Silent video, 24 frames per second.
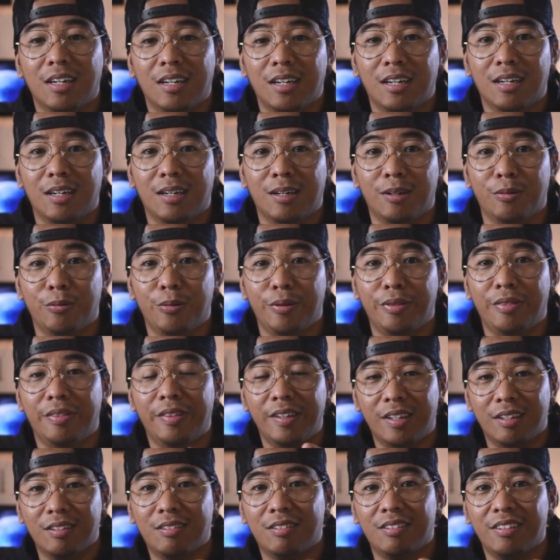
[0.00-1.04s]
Uh, with
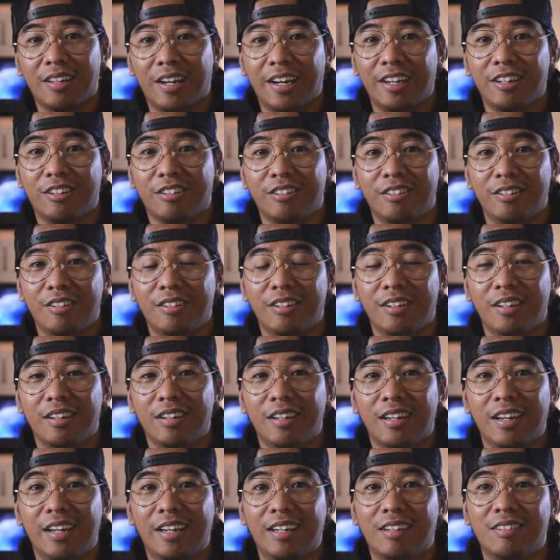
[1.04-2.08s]
this Nikon
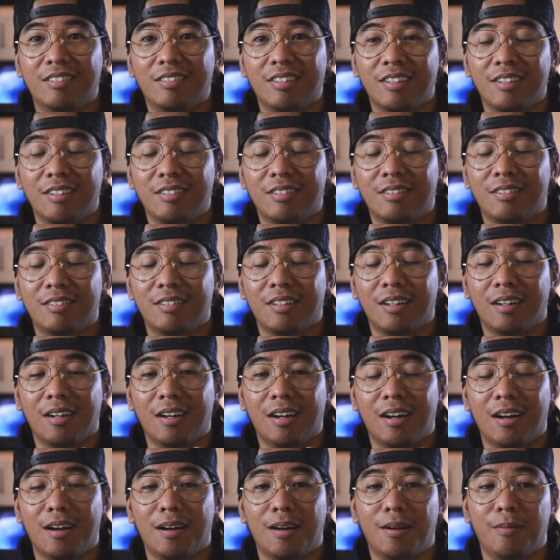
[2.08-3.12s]
lenses,
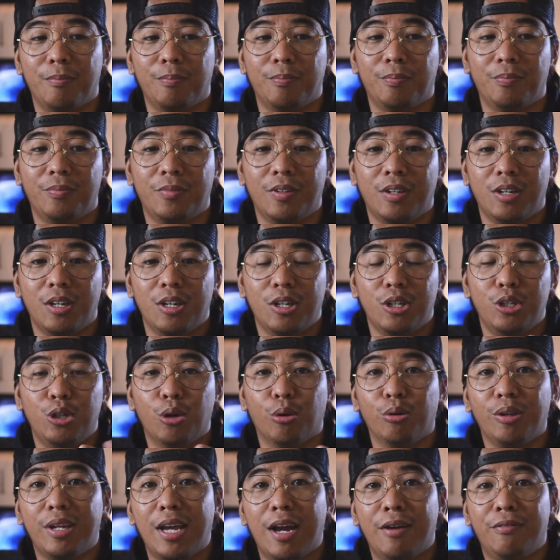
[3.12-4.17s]
um, you
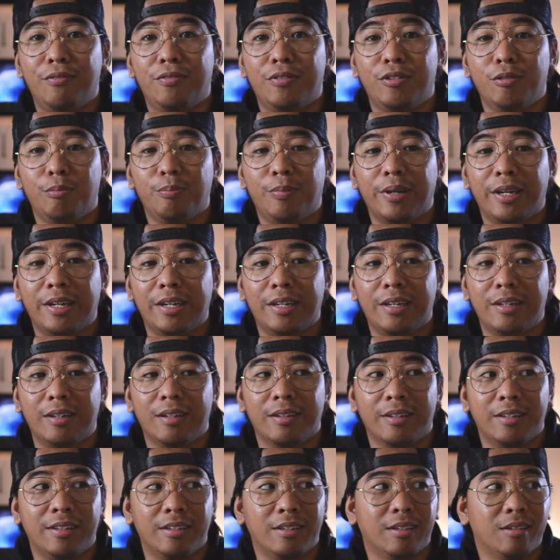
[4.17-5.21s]
only have to pay
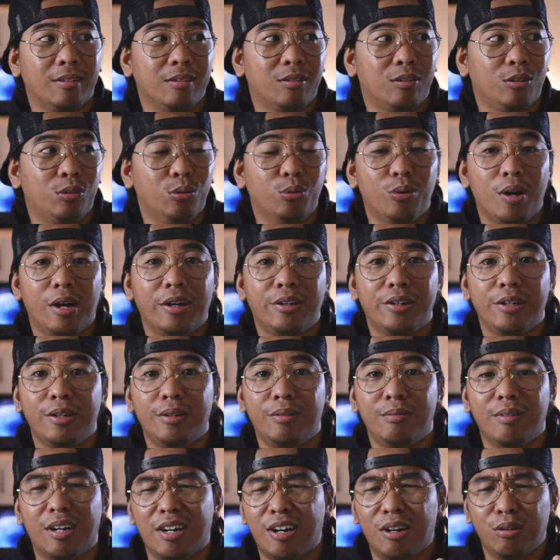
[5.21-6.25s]
like
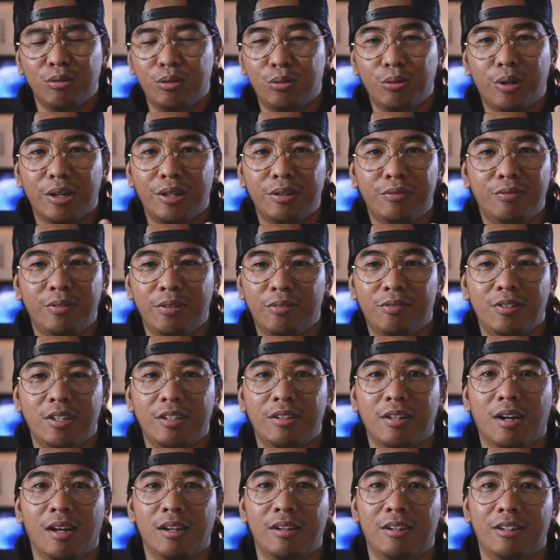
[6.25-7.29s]
200 around 250
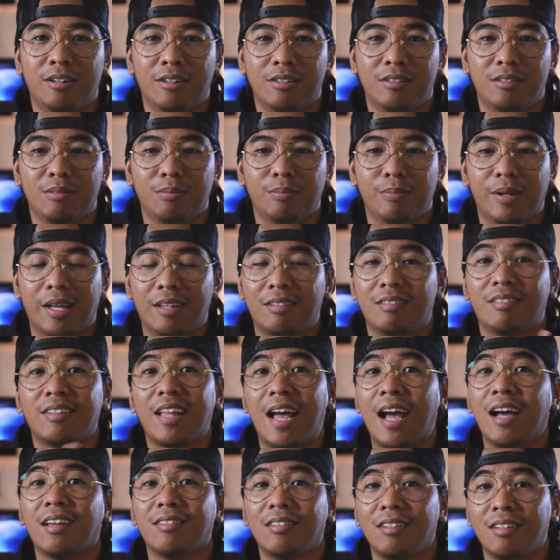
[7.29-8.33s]
dollars plus
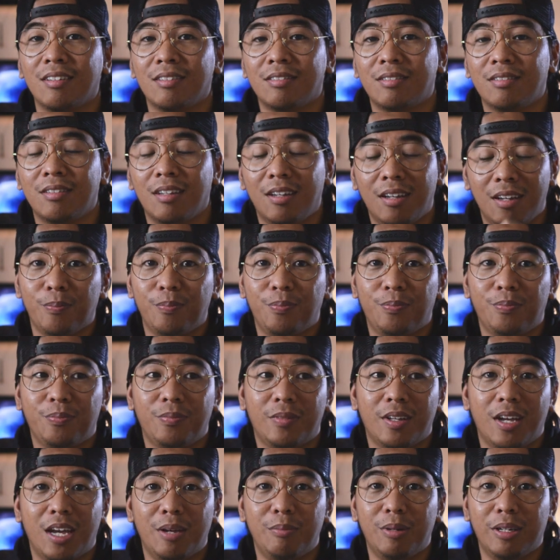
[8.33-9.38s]
taxes
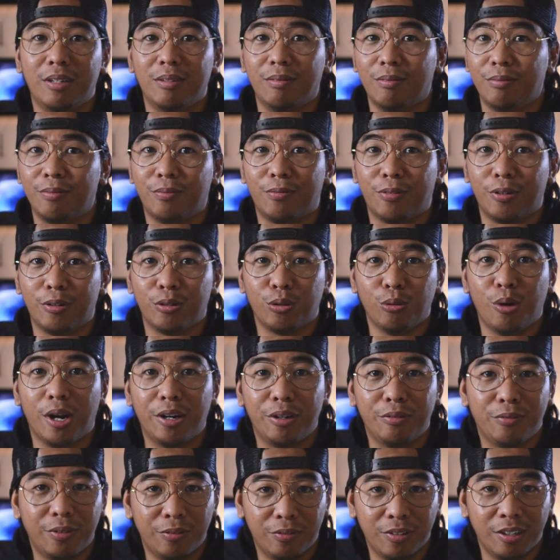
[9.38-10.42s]
i mean for
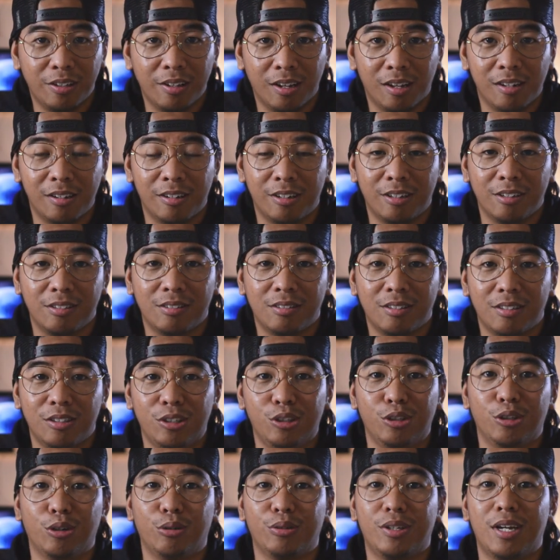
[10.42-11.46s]
250 dollars
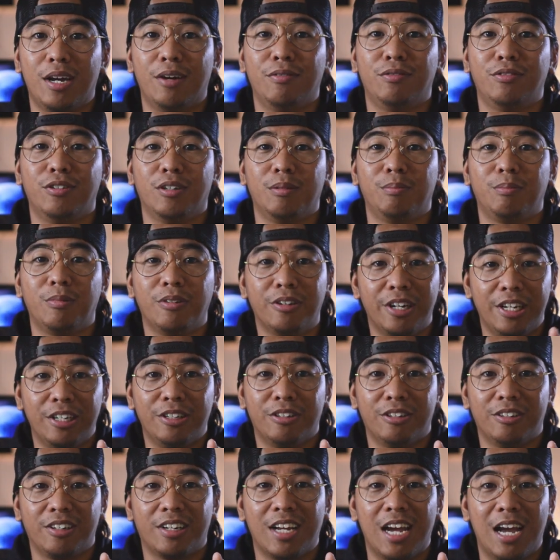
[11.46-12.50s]
you don't have to upgrade
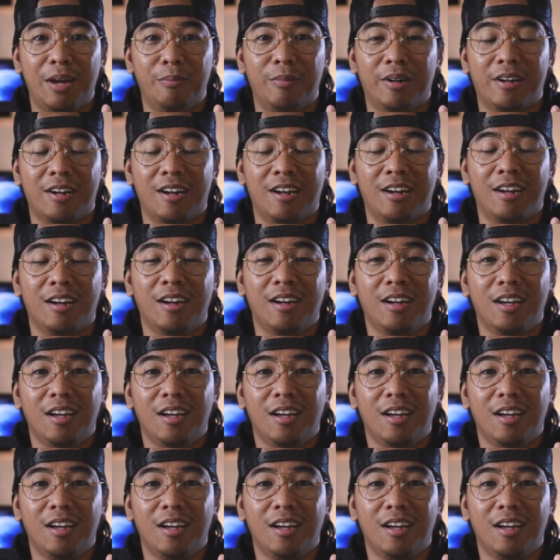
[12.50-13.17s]
your camera